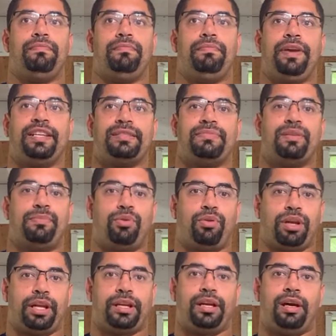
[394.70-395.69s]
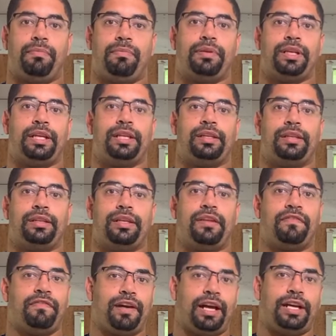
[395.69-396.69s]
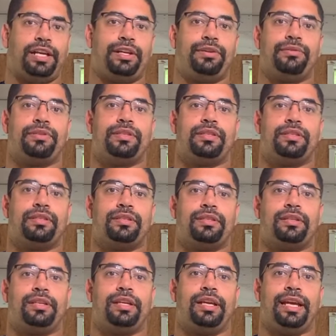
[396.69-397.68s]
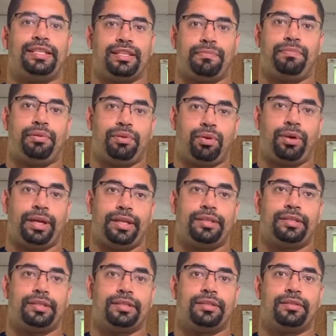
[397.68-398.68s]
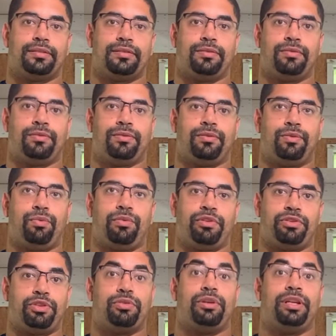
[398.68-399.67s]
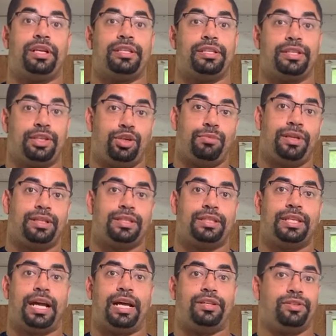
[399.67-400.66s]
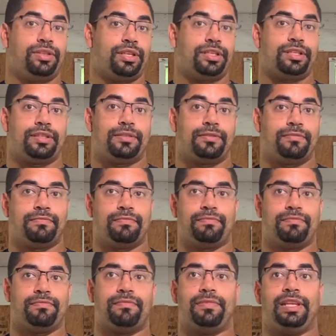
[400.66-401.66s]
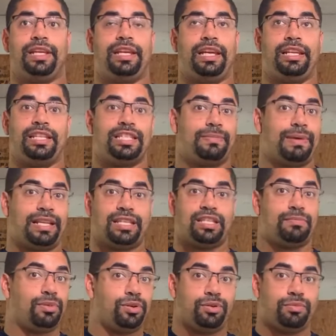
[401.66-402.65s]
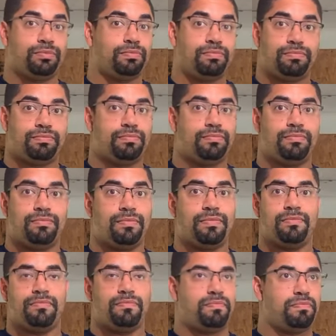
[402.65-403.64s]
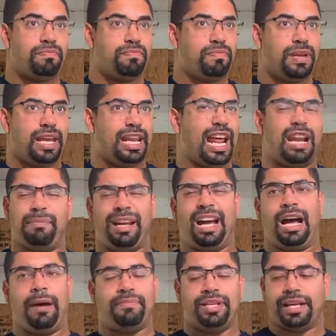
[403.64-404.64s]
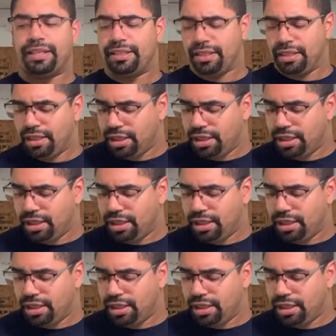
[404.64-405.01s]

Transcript: because I'm supporting a company that values its employees. They're treated as humans, not just indispensable inanimate objects.